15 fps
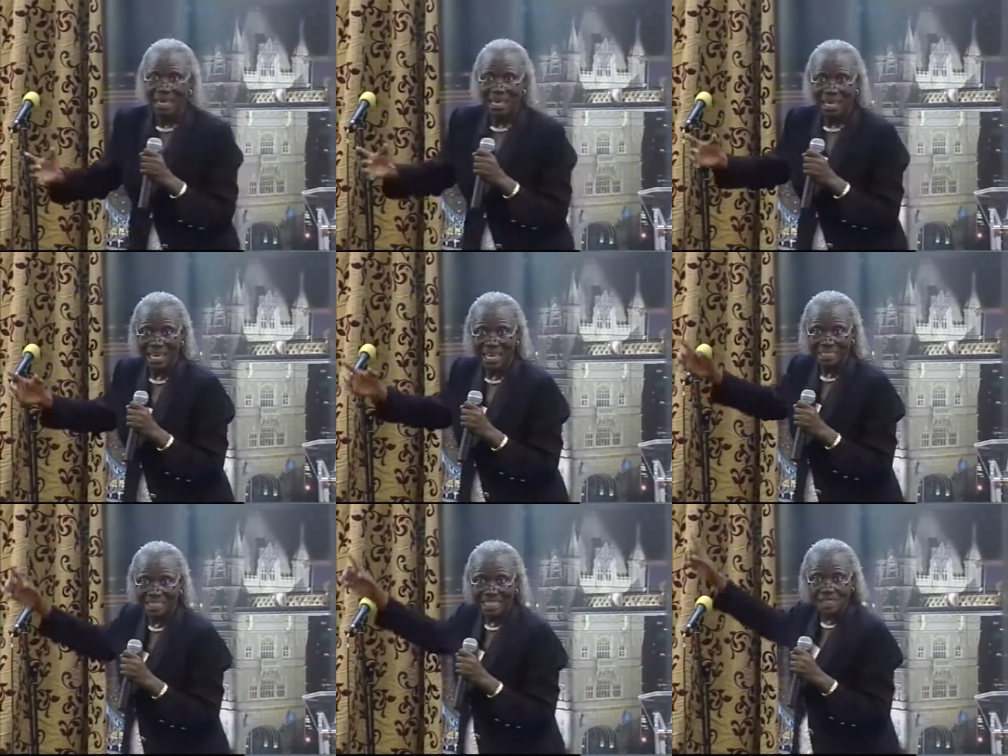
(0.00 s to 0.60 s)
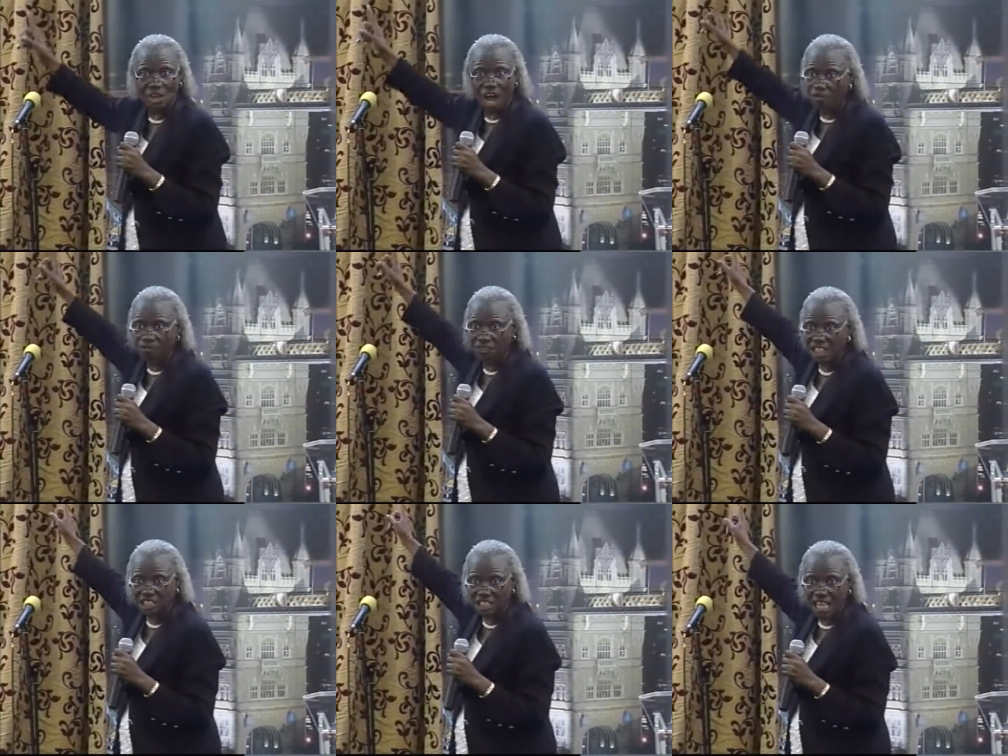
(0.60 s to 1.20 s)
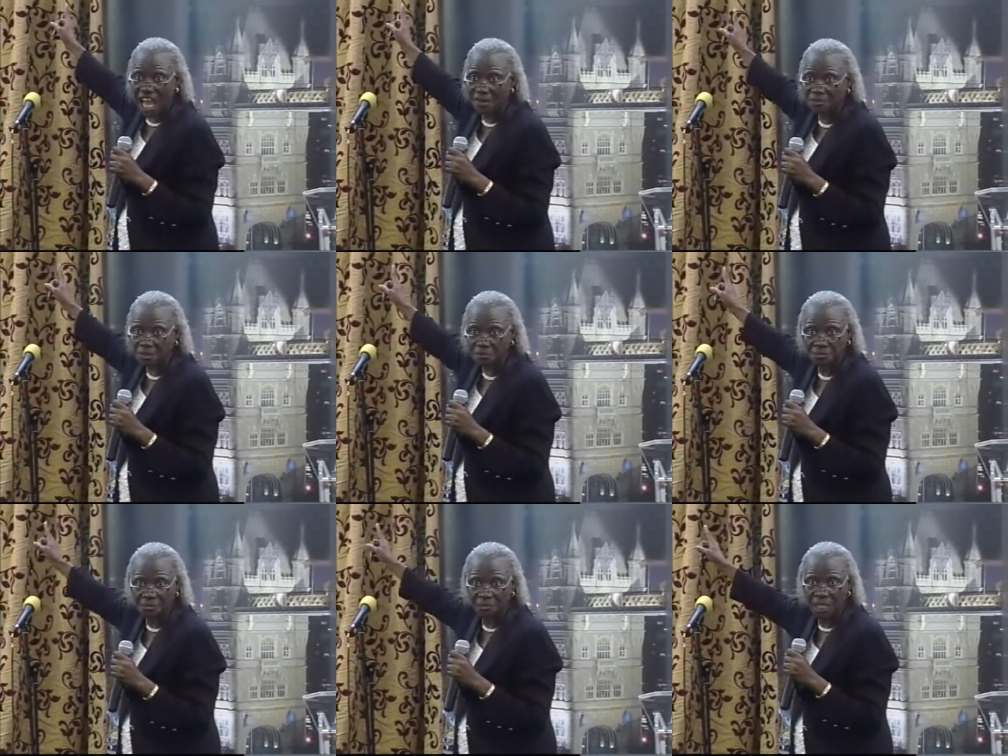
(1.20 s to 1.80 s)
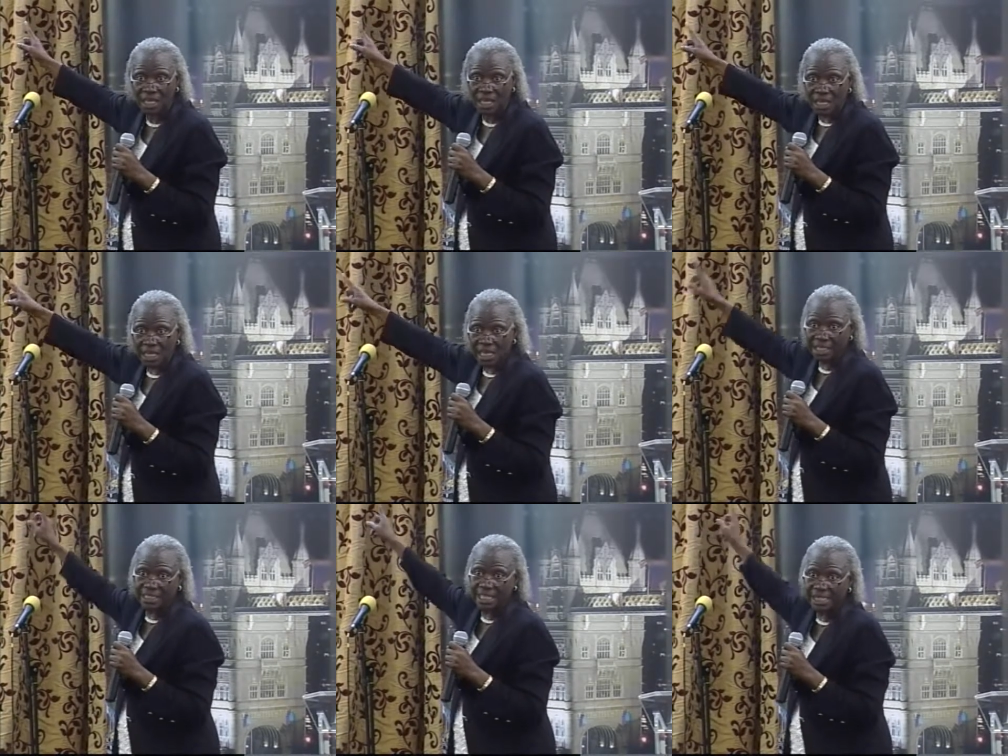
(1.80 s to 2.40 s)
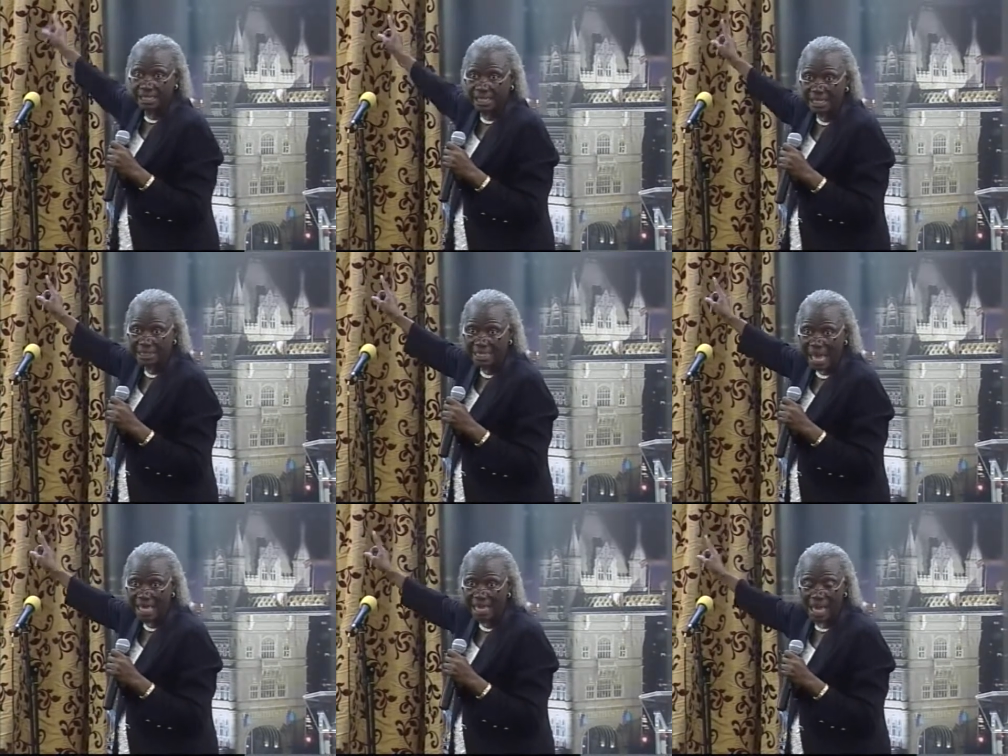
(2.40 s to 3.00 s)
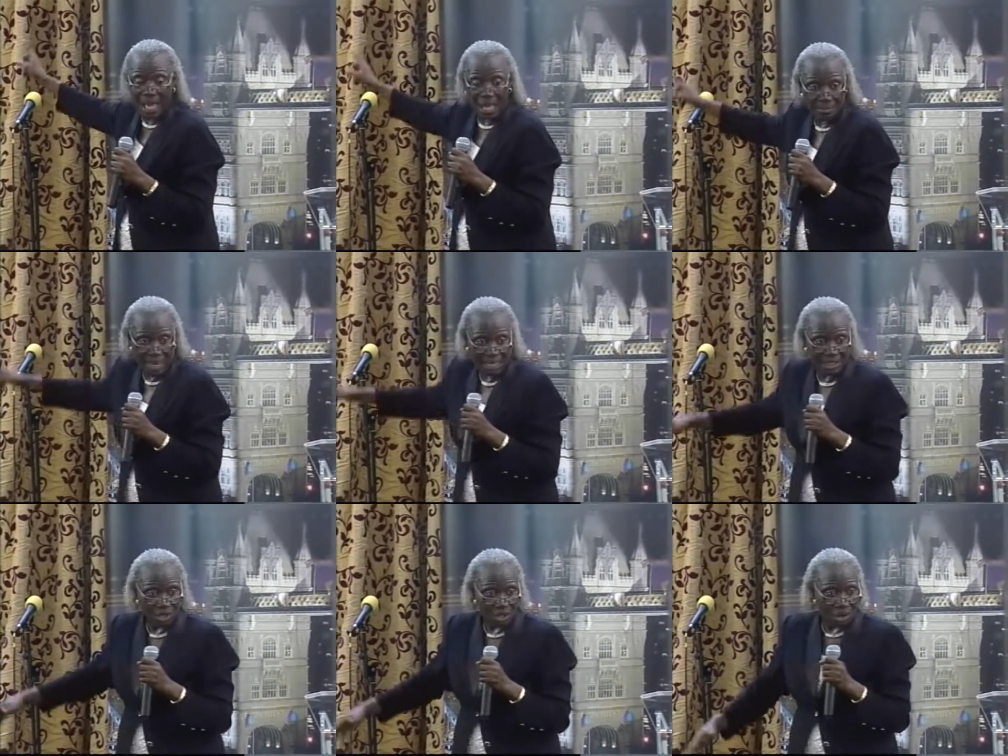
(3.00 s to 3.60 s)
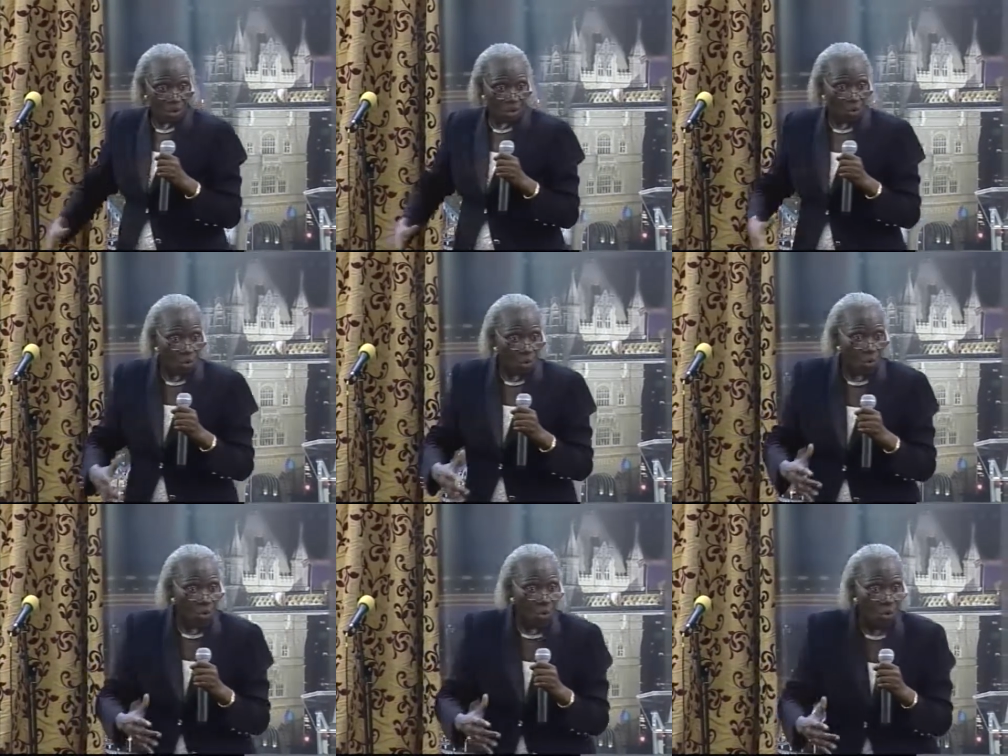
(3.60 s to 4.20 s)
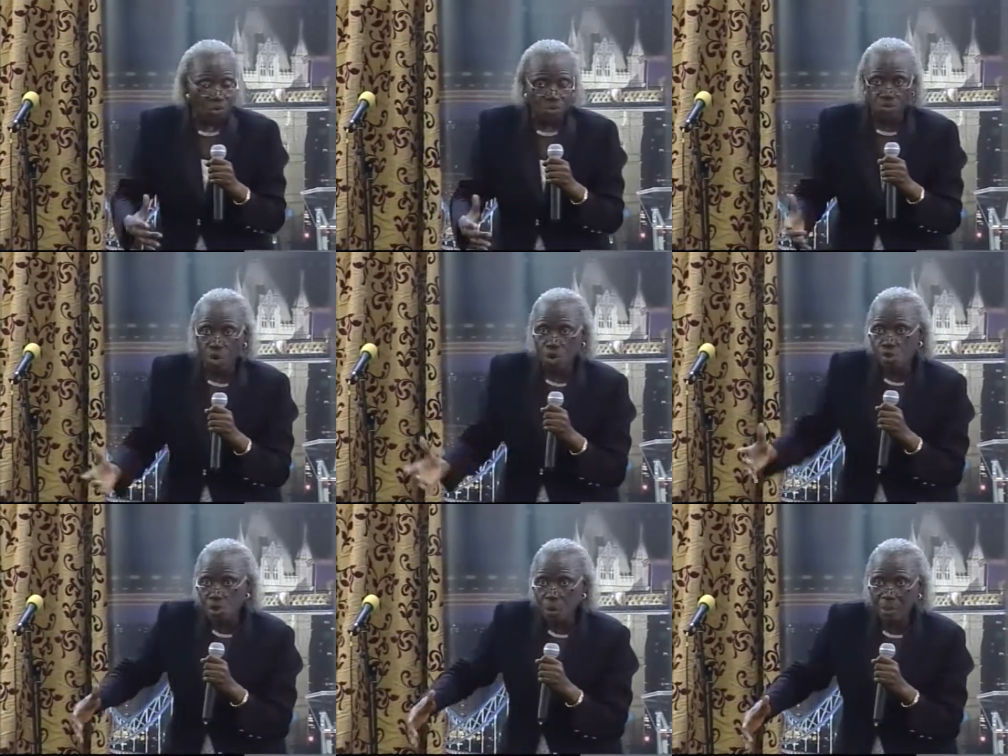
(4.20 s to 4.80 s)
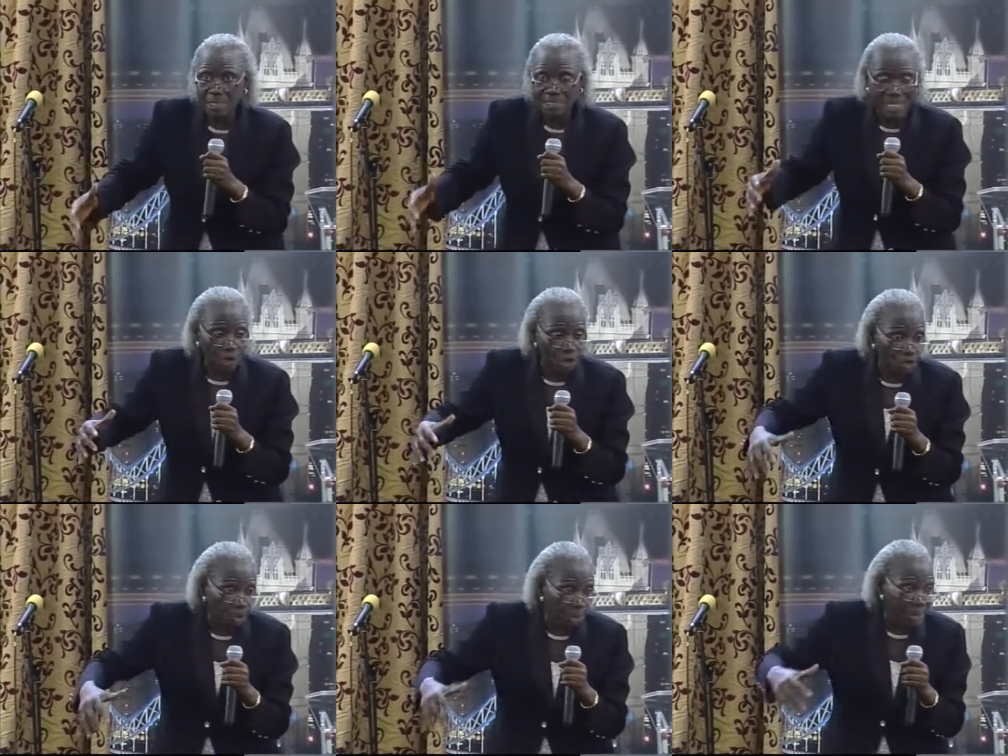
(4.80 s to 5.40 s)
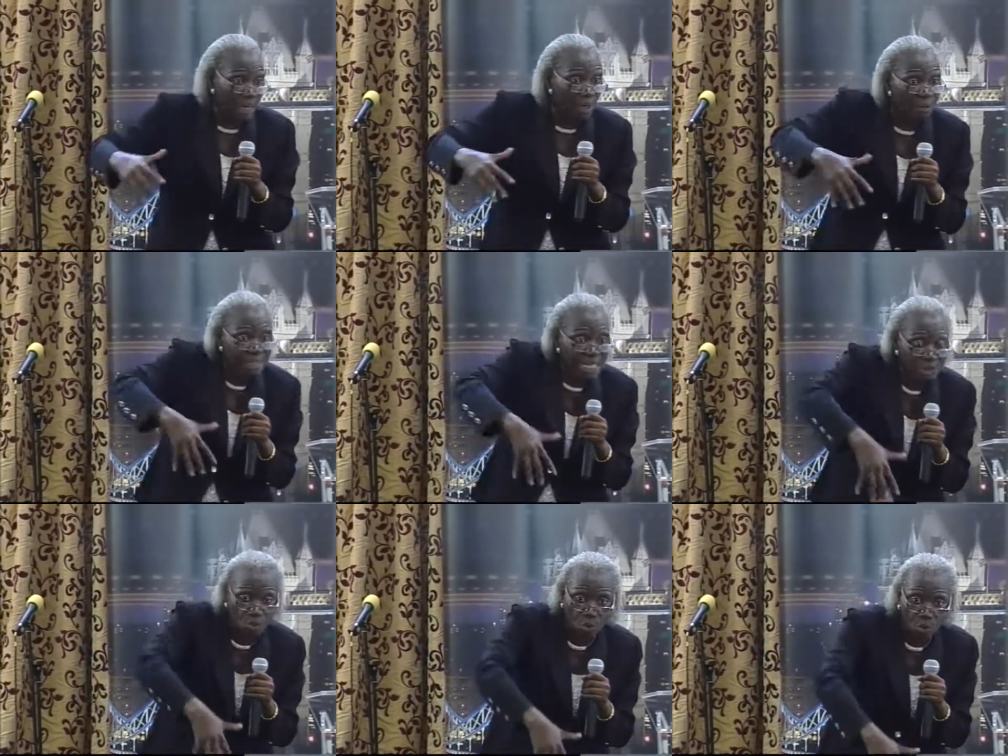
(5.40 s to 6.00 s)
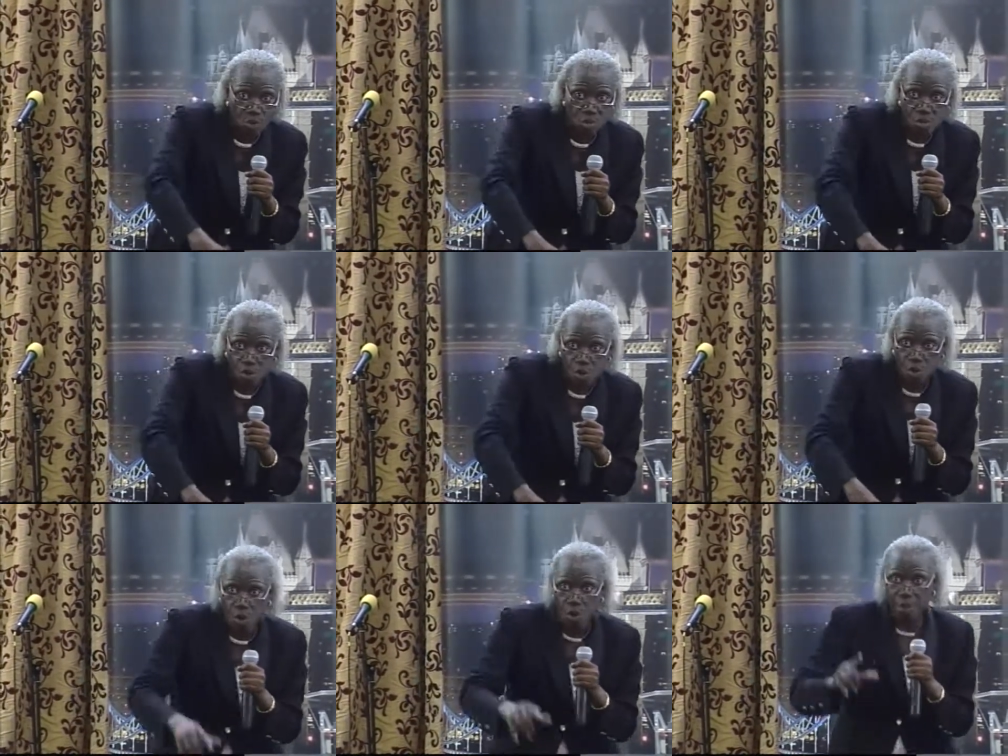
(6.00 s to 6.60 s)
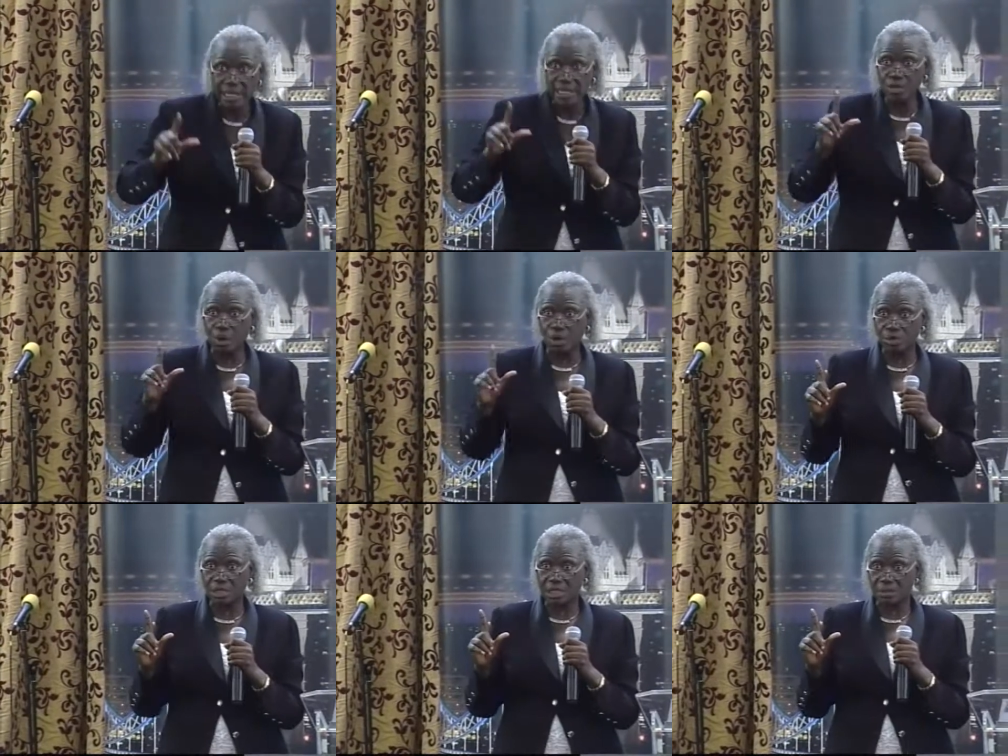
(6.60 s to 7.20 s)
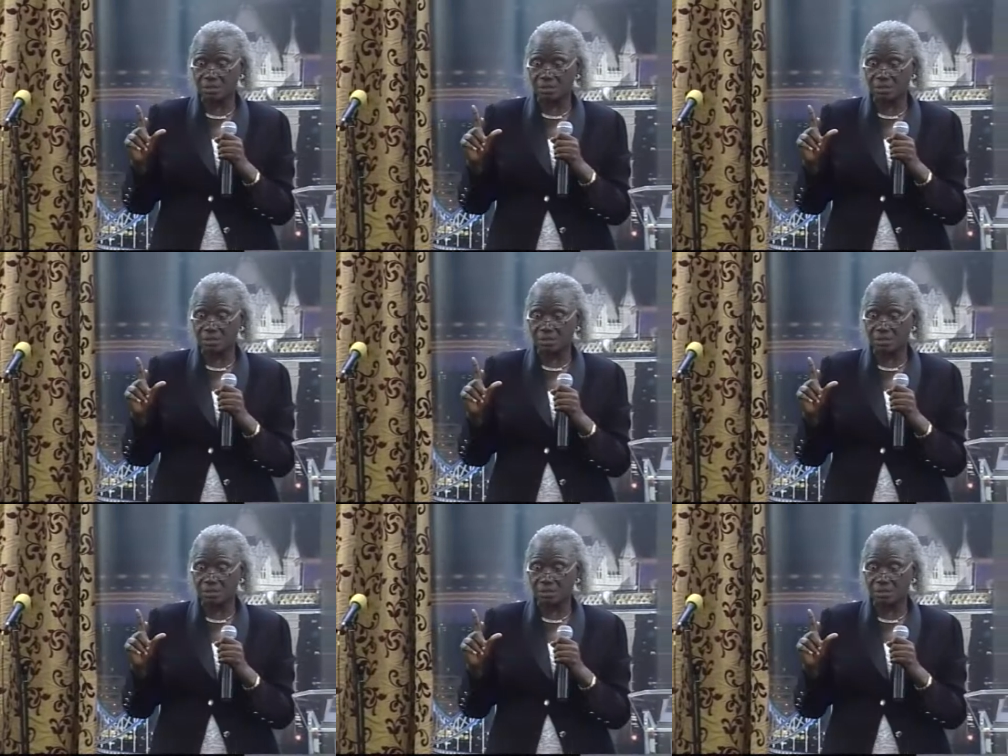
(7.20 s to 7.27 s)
it is not finished in heaven. It is still there, but to whom is it going to be downloaded to? Only those